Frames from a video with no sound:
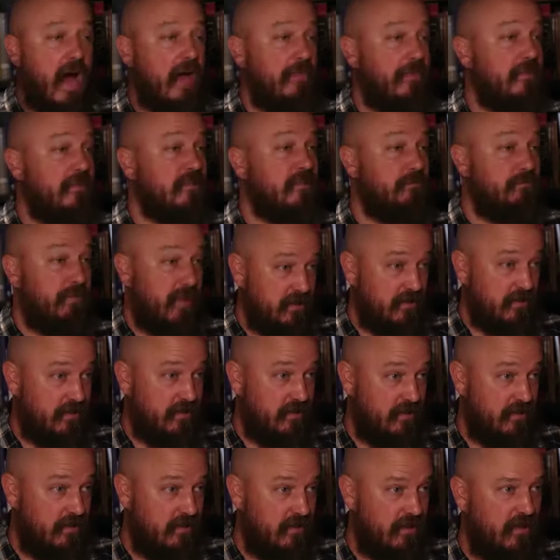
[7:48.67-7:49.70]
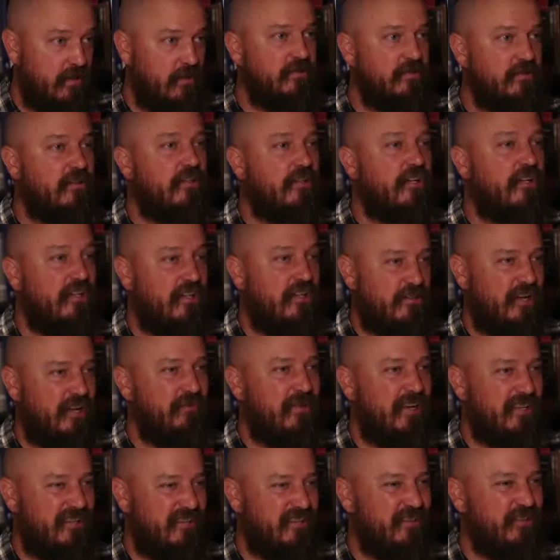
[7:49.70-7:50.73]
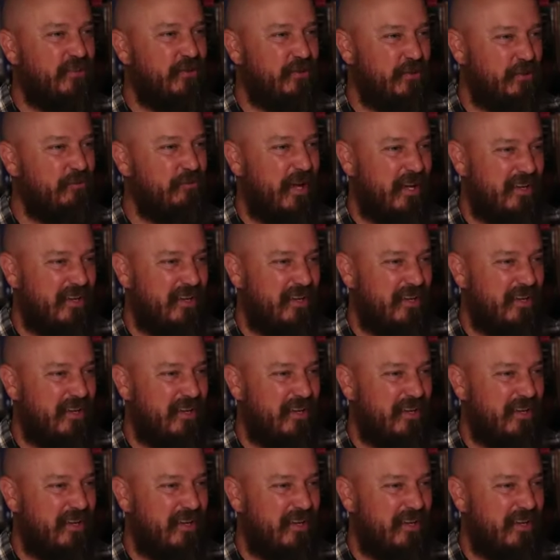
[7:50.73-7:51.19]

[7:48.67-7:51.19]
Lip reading: Athens better. He was clearly trying to make the youth